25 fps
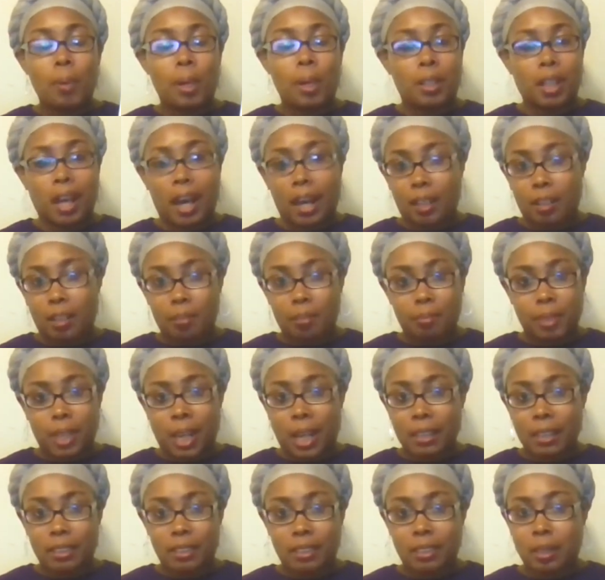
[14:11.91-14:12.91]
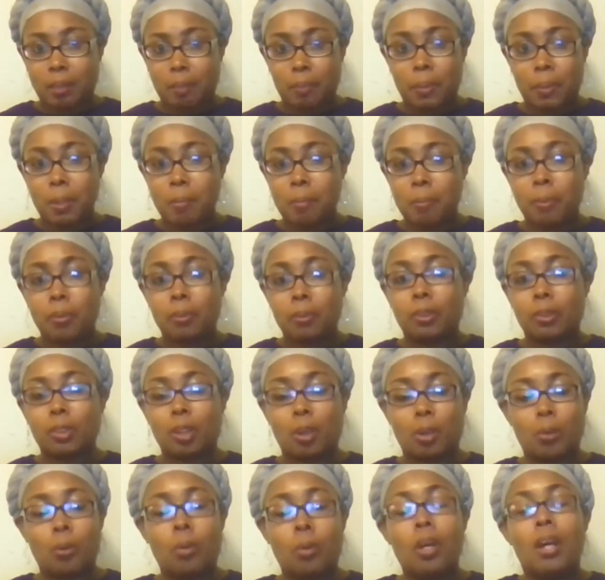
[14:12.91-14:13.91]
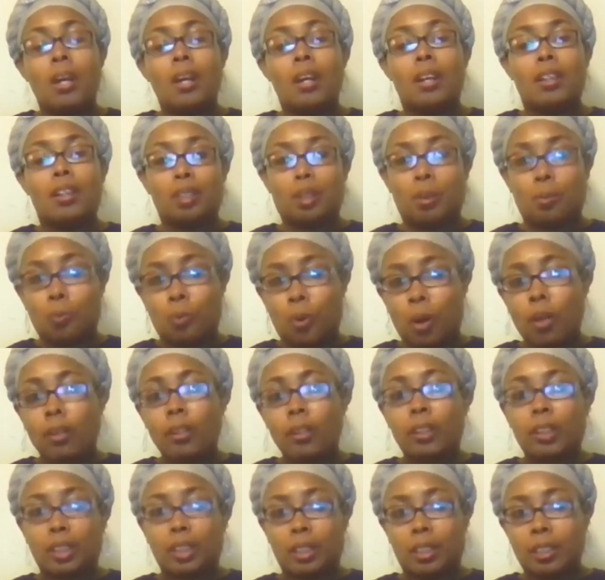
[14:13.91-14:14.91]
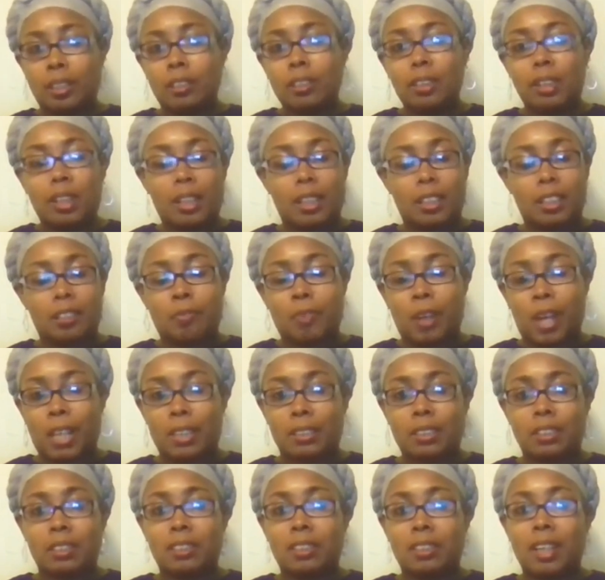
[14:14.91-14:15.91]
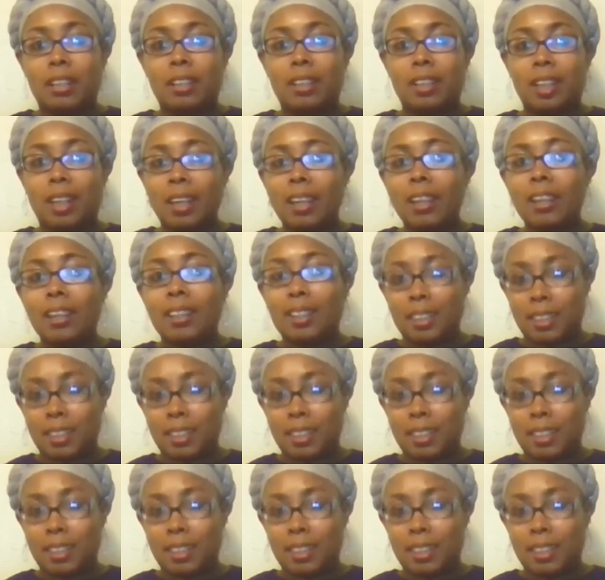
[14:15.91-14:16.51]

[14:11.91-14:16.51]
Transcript: A lot of them got sick people, so they're working as fast as they can,